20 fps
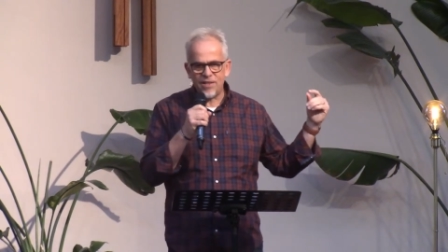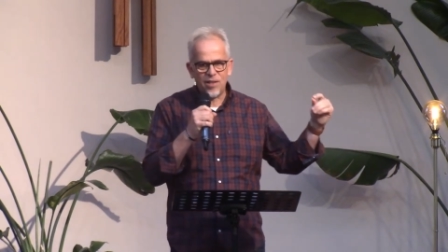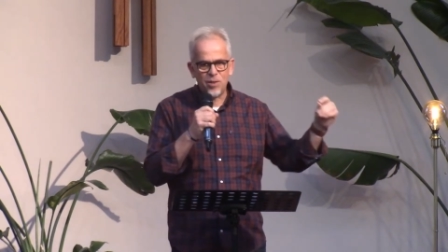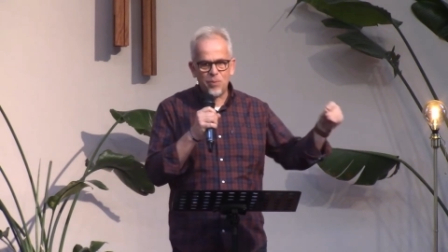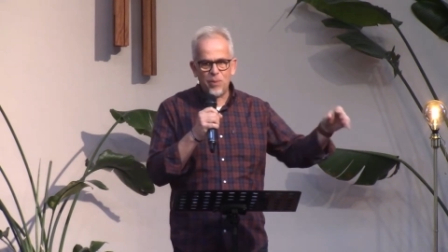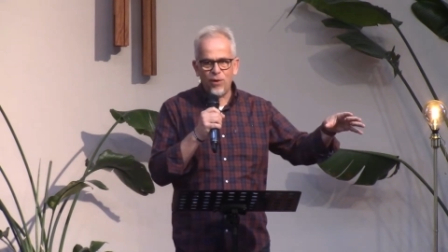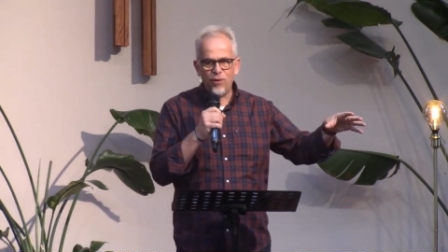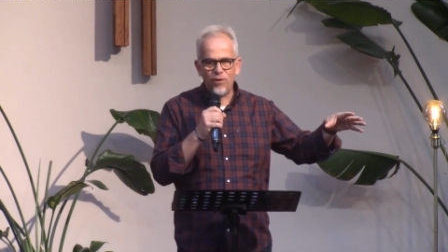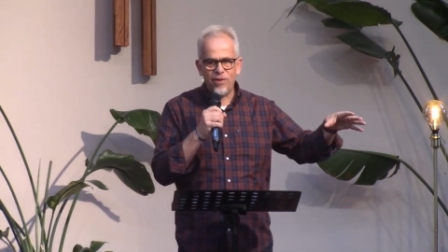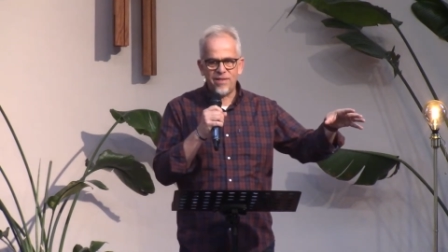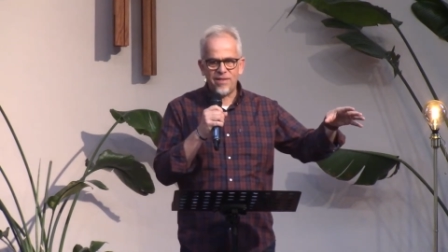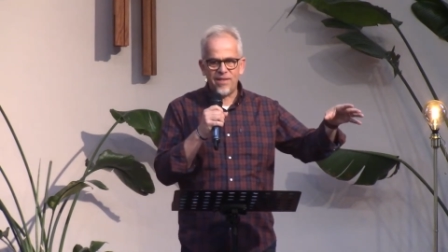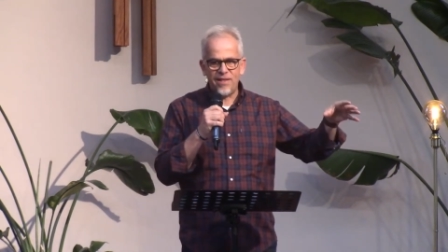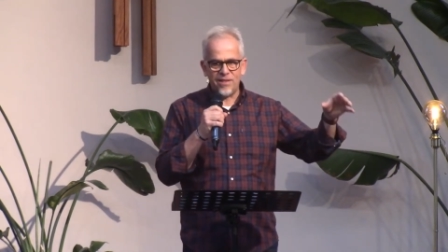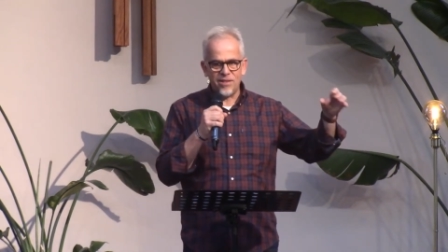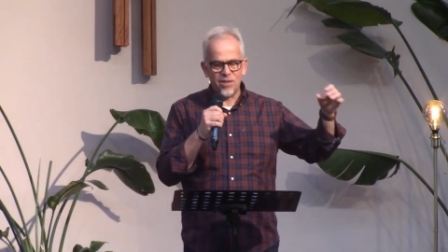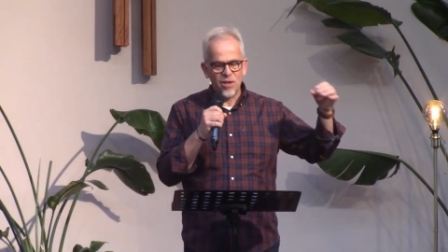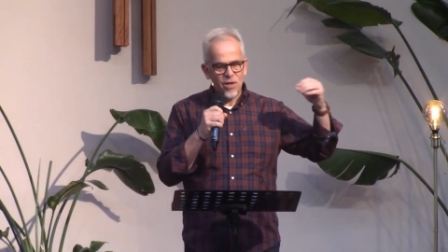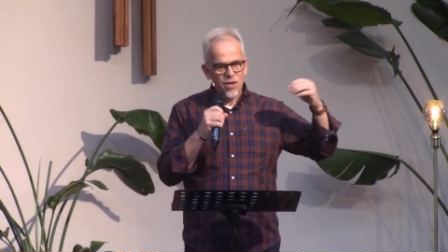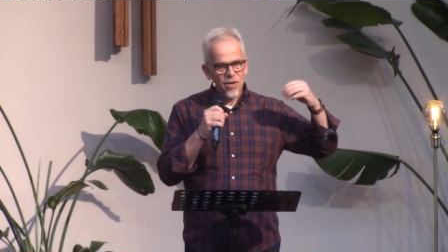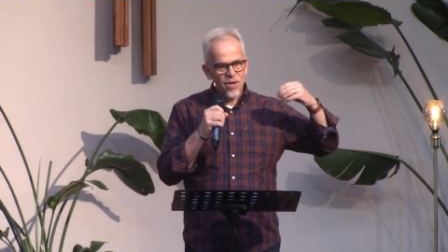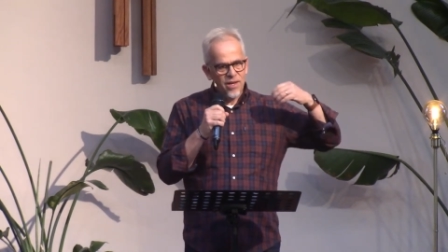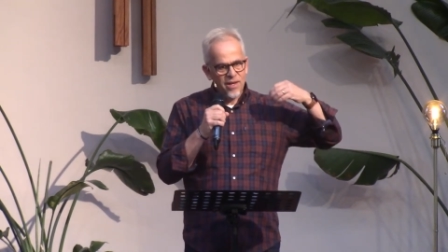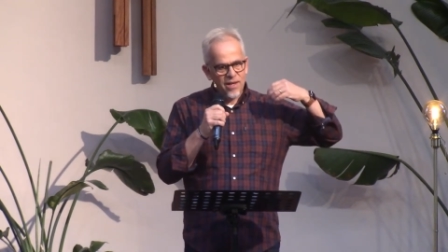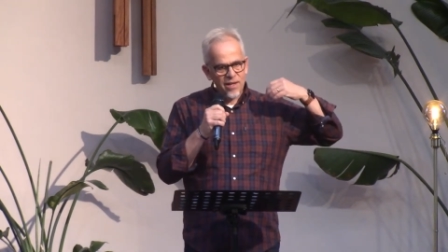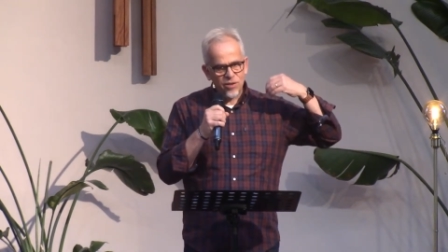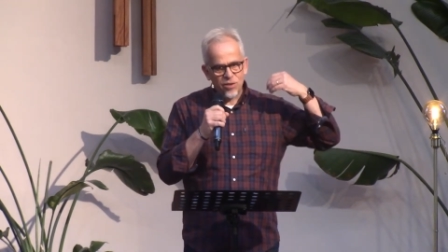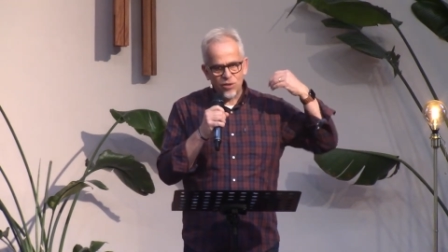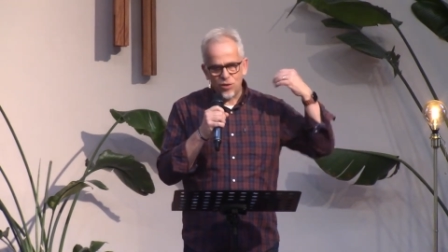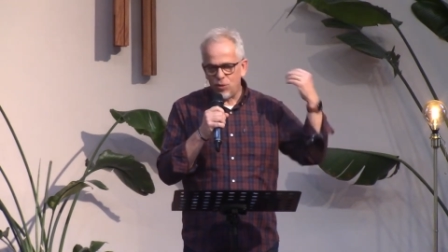experienced this,
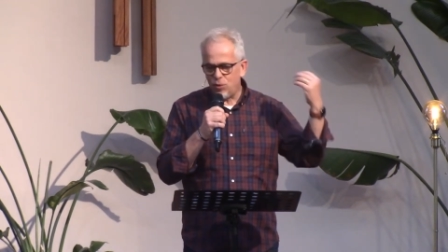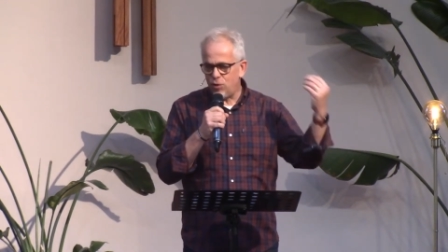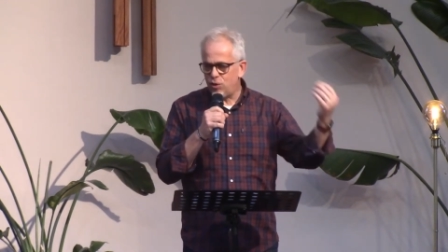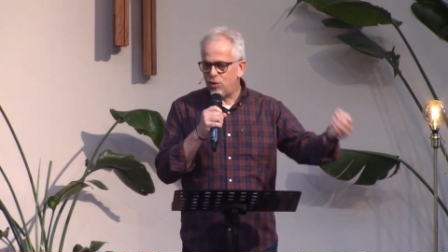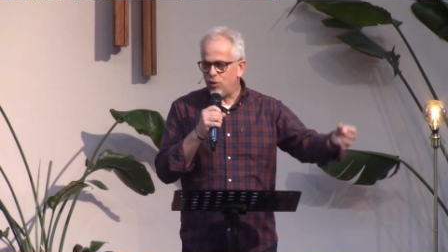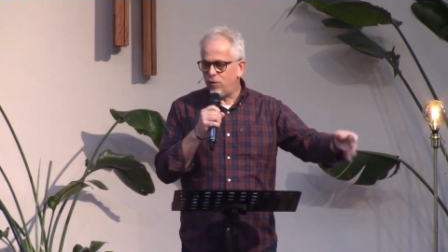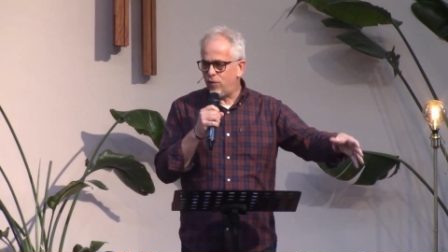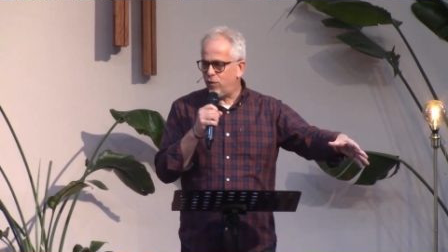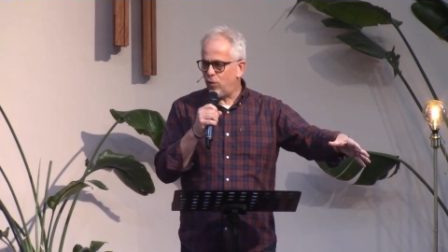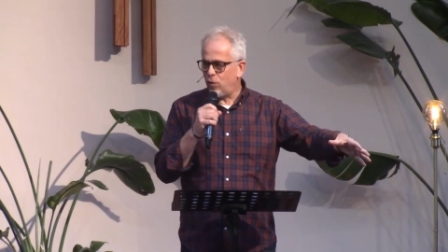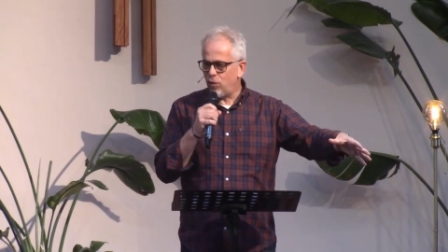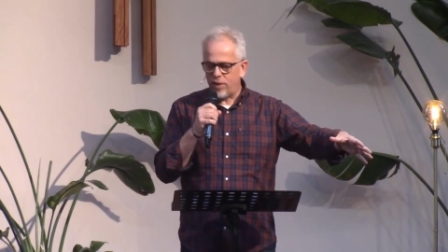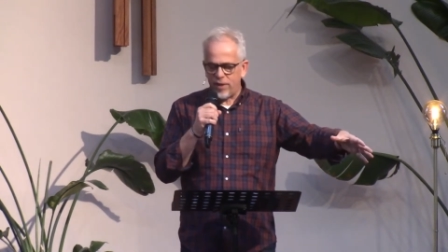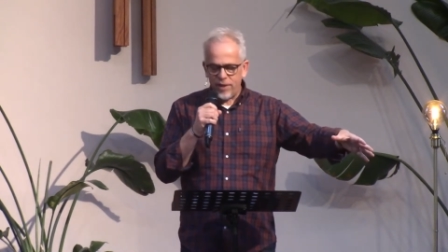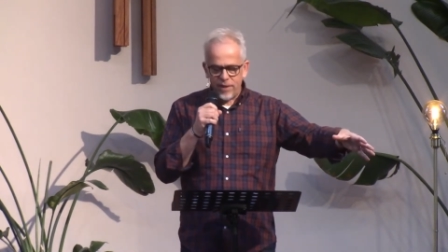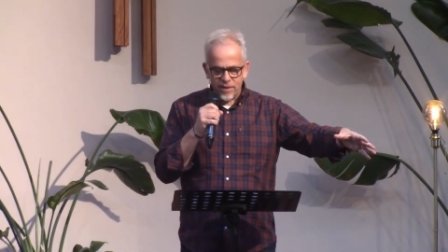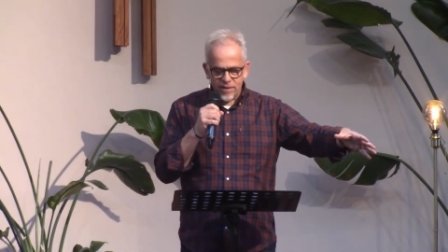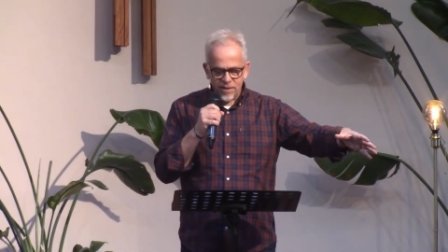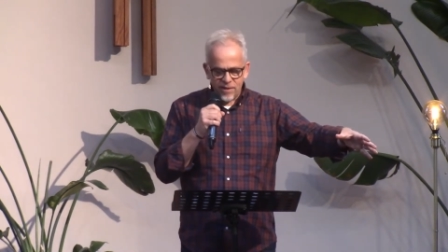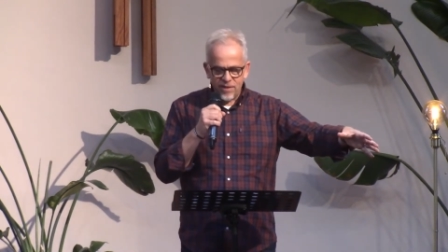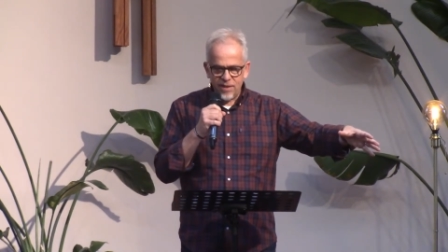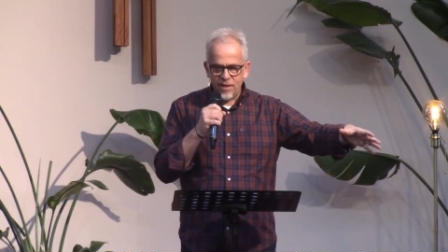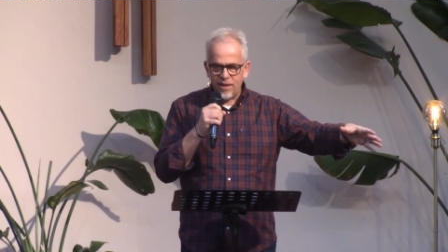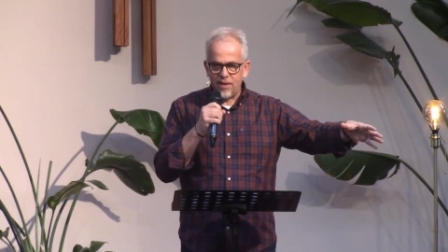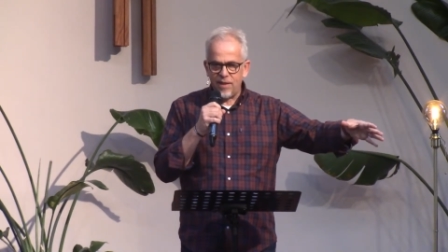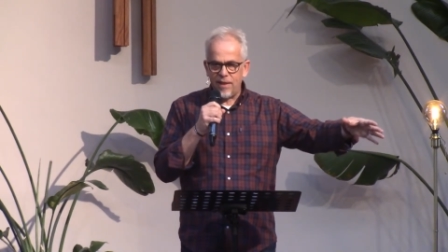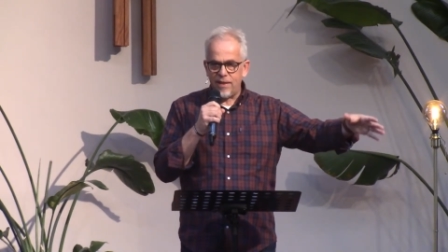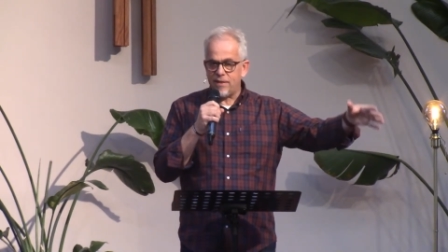as soon as you've fallen into sin,